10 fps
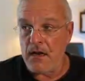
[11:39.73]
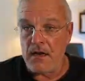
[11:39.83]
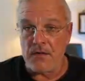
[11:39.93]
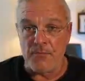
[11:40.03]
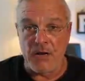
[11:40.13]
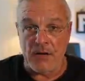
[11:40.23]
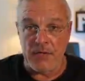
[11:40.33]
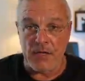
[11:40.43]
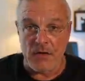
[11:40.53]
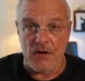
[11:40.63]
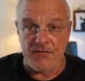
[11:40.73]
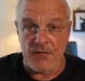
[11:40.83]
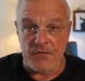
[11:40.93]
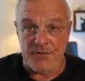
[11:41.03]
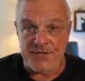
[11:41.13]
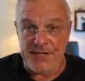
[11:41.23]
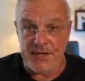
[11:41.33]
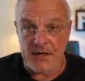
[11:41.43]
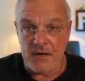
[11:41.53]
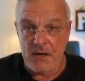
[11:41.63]
other public golf course
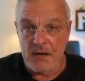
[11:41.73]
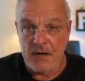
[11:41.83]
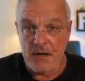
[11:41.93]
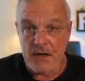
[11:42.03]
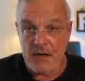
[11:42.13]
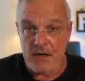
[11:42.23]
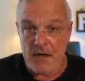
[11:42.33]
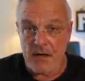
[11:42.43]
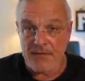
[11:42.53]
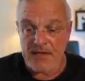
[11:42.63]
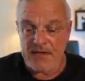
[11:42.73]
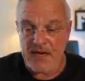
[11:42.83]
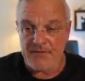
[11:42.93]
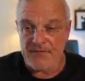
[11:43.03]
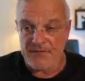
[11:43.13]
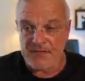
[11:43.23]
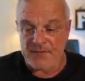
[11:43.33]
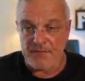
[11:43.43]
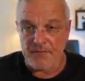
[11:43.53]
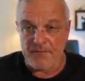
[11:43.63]
here. I think they have
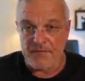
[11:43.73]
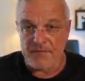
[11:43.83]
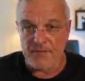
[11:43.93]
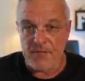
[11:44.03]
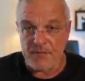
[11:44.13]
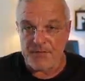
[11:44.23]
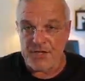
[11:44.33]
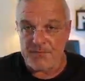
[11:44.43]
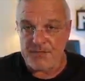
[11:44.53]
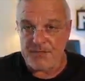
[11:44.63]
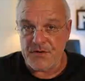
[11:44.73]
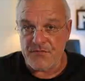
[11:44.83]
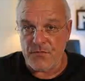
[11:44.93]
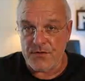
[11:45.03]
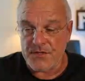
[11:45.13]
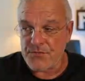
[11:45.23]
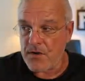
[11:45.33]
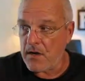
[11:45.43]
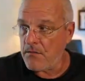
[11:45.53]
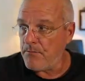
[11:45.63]
some memberships and so forth as
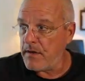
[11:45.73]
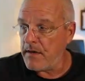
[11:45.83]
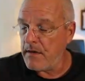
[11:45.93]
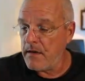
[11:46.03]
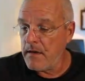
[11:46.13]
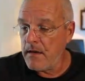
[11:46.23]
well, but